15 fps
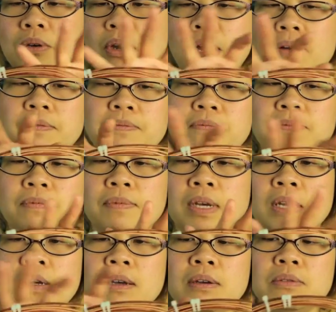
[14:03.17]
have
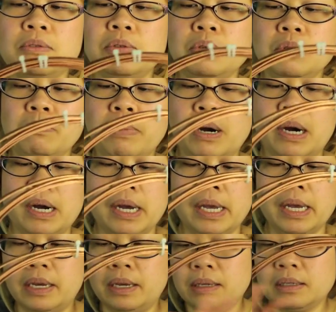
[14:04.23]
to
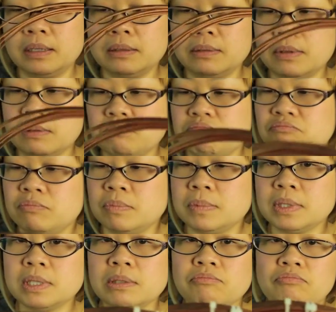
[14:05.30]
buy,
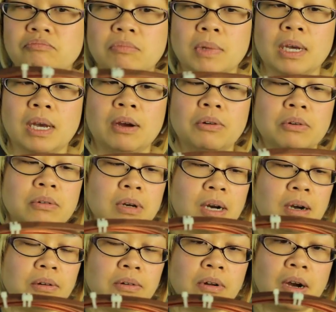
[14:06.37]
I don't
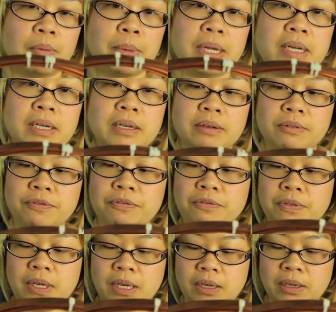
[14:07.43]
know how many
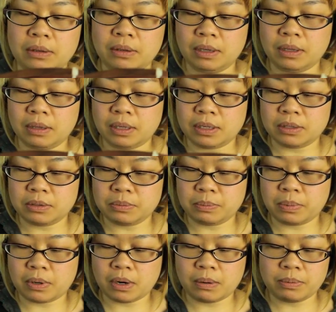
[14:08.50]
feet in this,
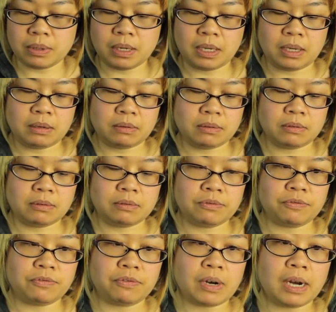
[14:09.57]
probably like
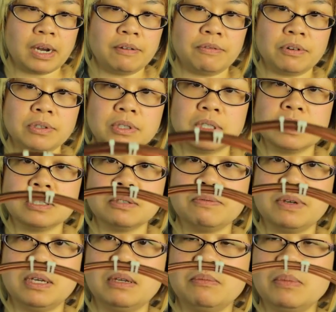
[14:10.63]
5 or 6
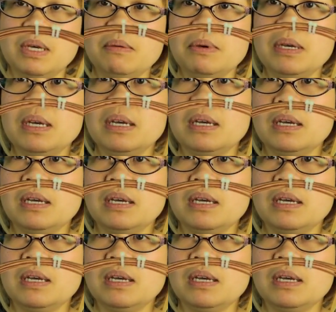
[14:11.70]
feet maybe.